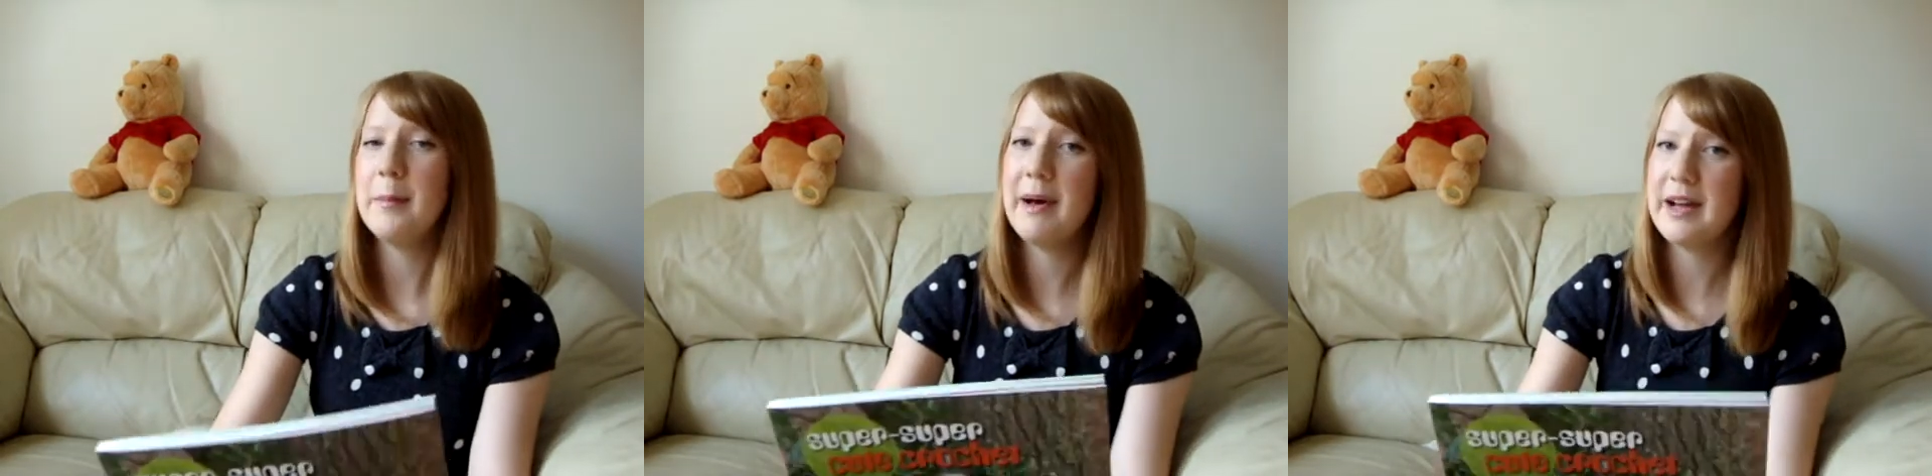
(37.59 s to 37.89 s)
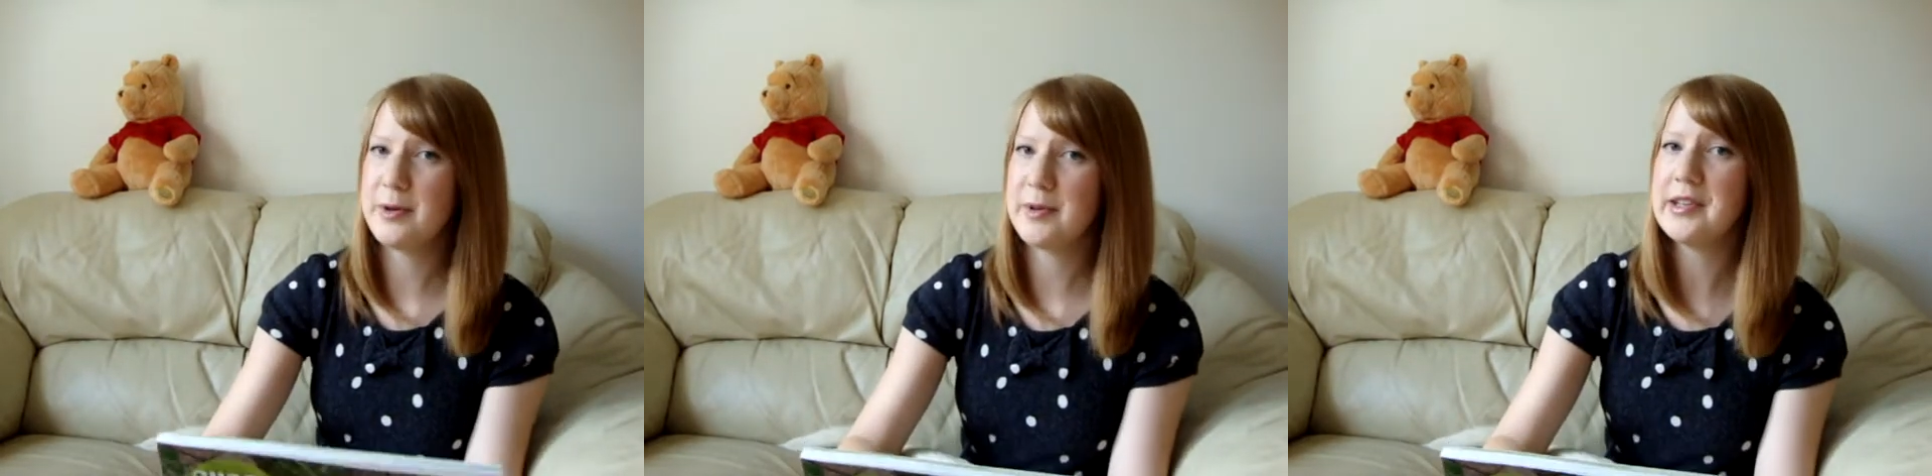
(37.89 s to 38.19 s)
But
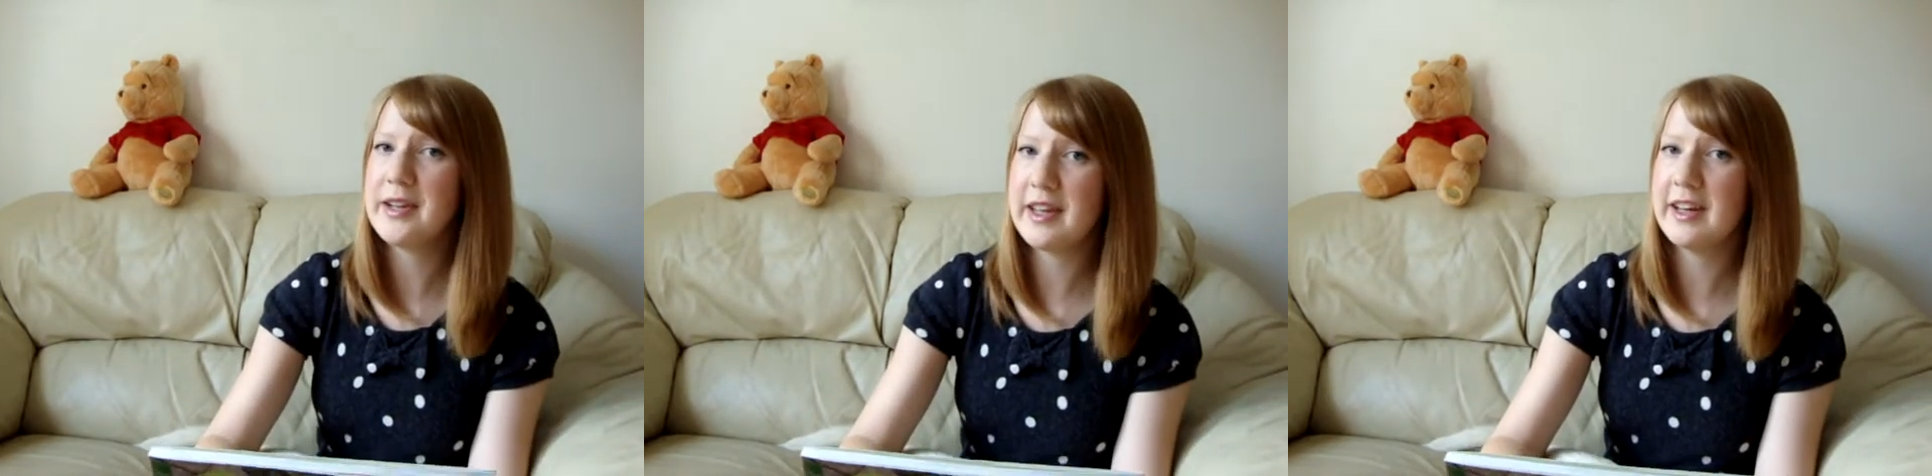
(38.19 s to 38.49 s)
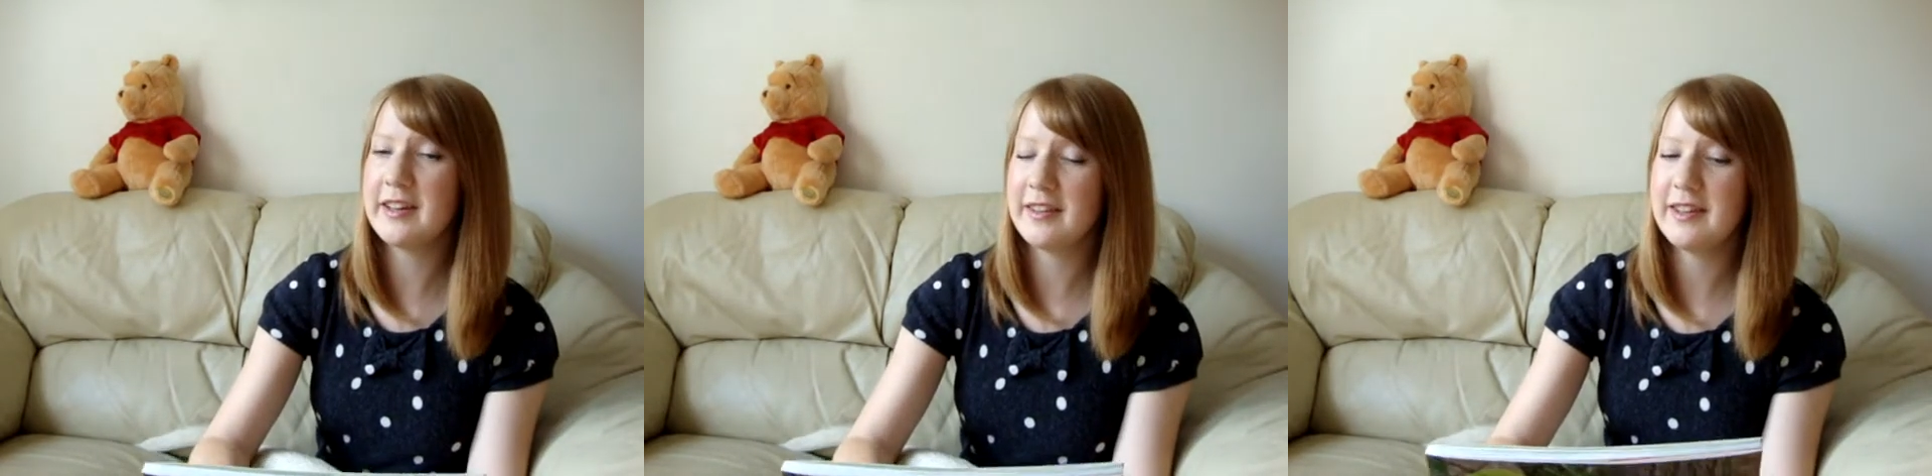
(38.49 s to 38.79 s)
I do actually
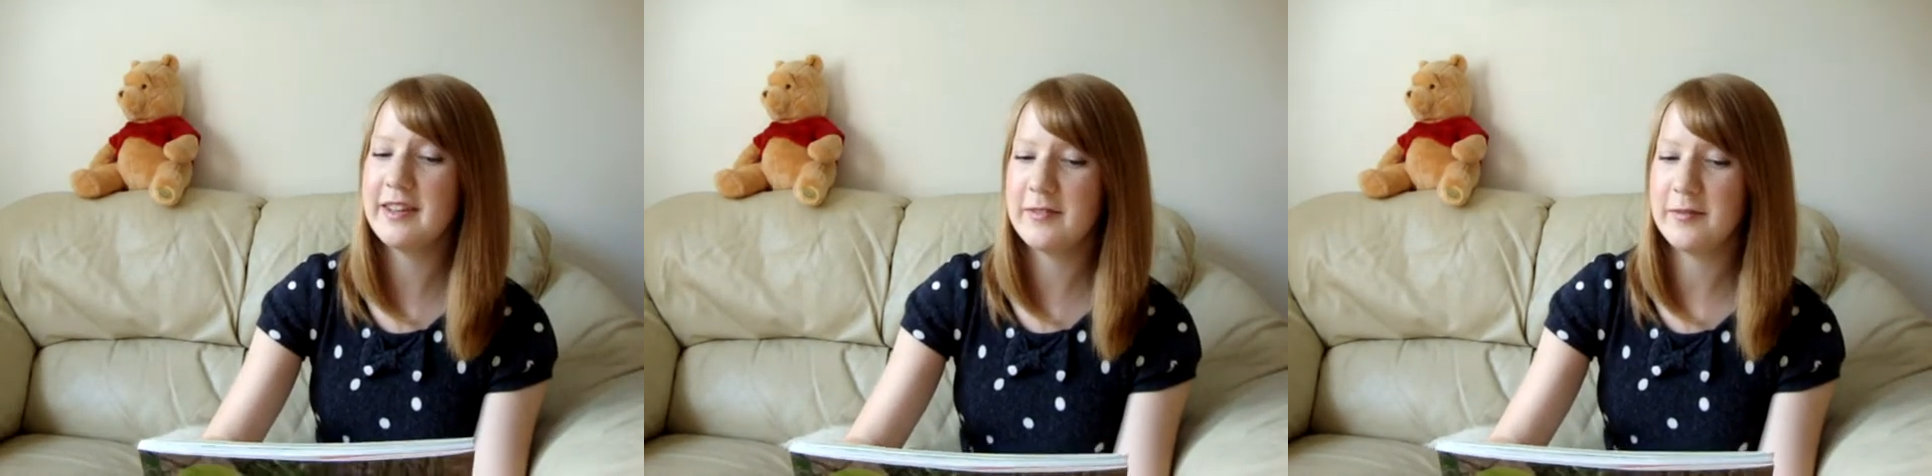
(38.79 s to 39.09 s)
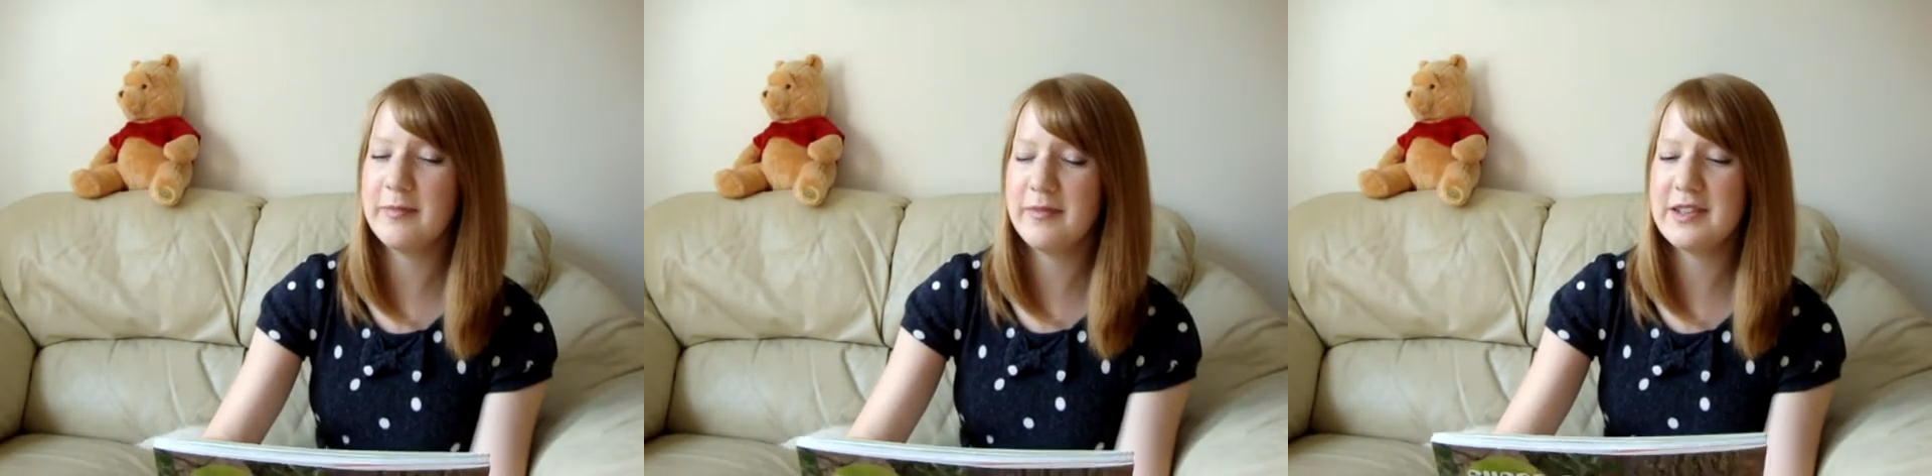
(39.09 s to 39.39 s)
think
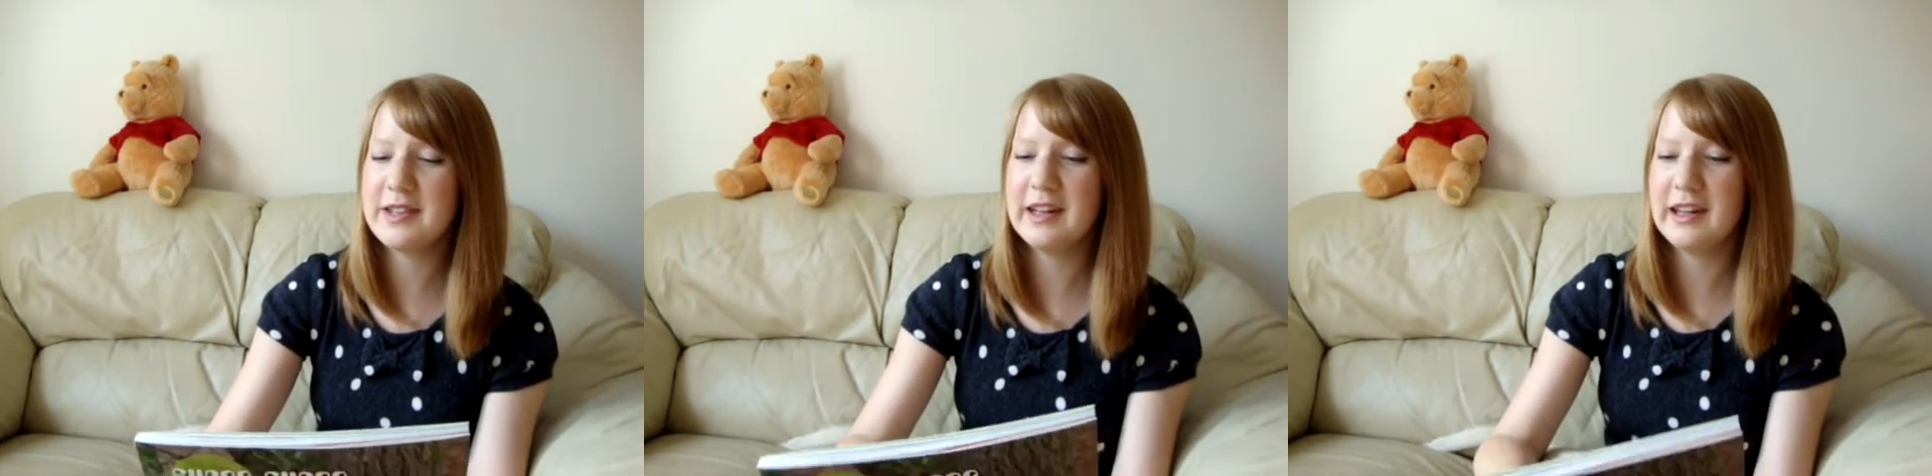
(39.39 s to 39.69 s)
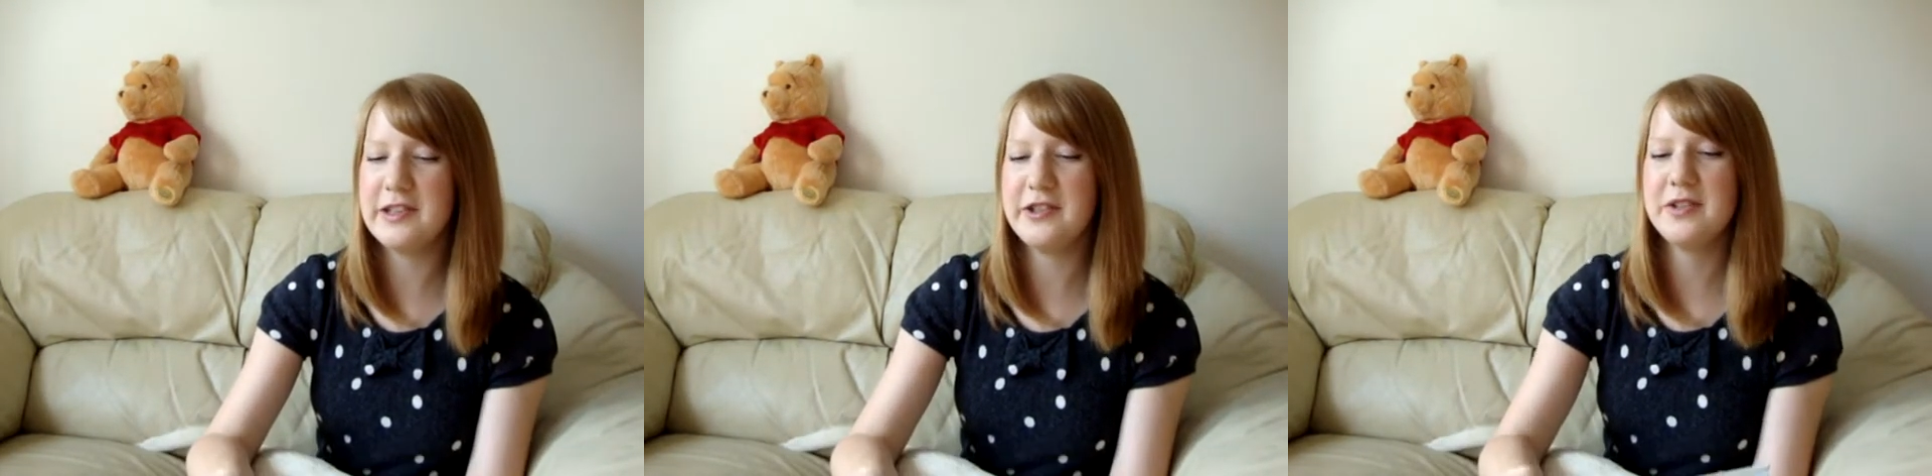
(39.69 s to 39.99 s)
the
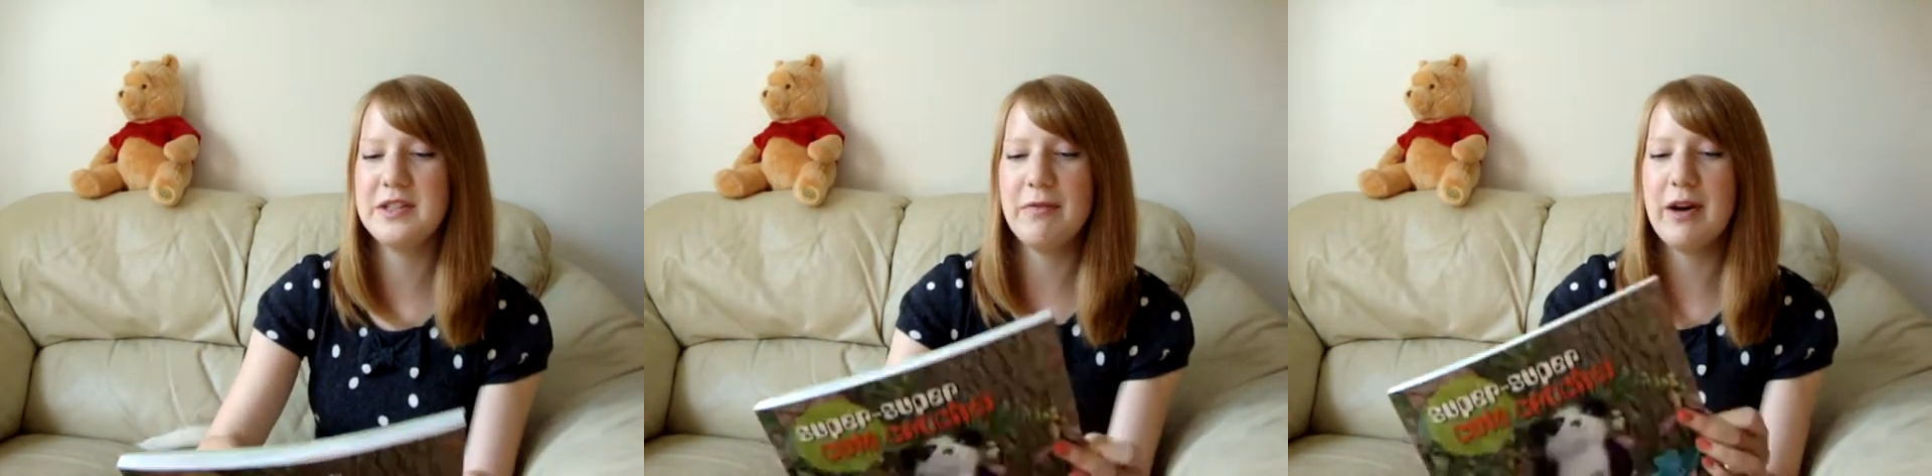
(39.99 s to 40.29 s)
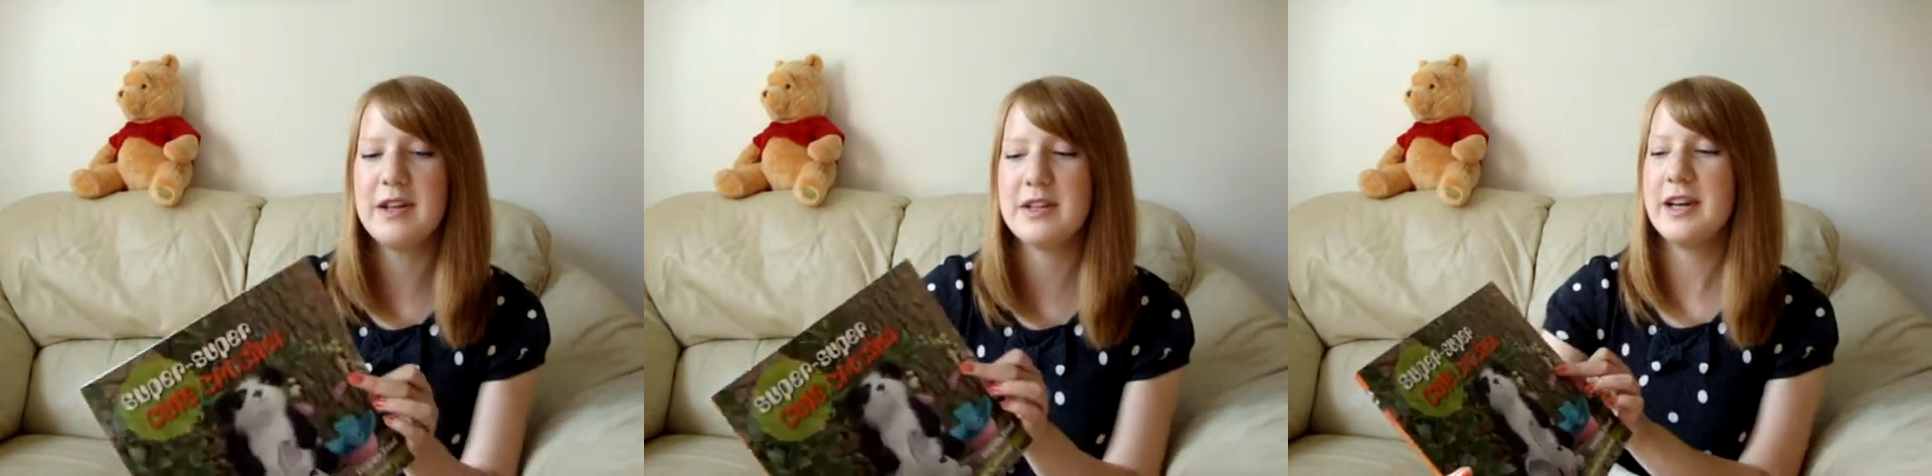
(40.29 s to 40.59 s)
title is
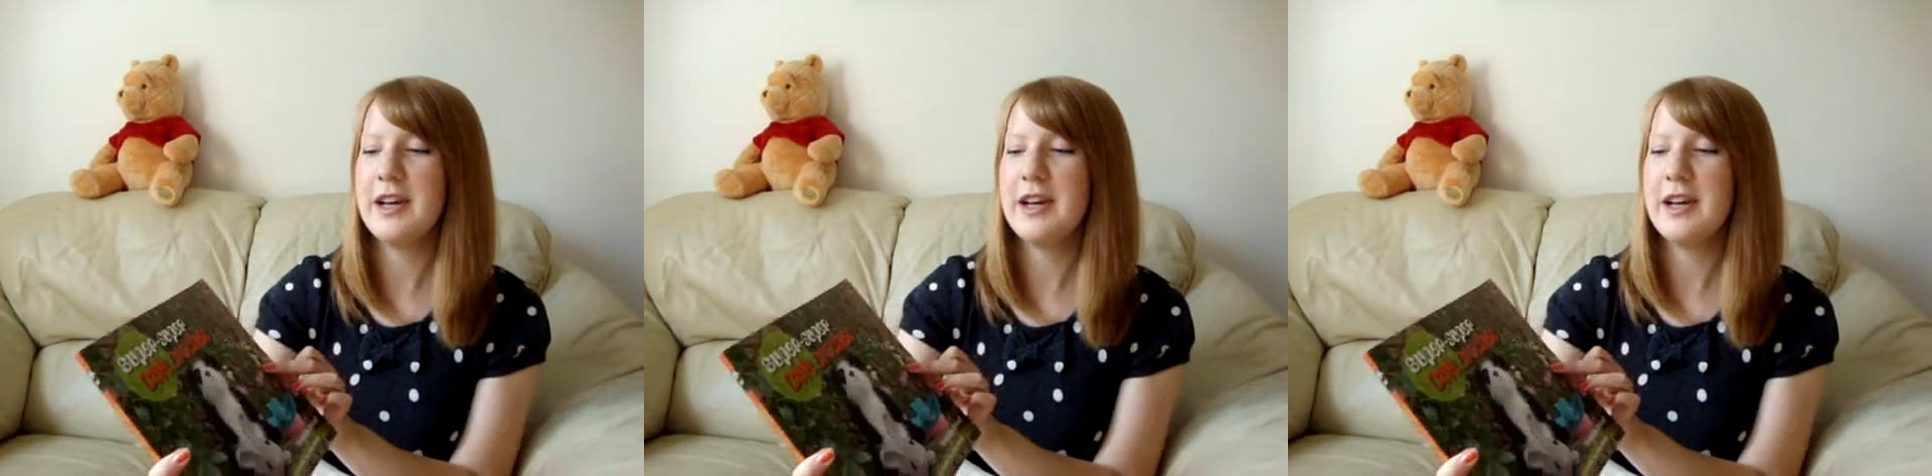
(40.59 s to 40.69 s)
justified.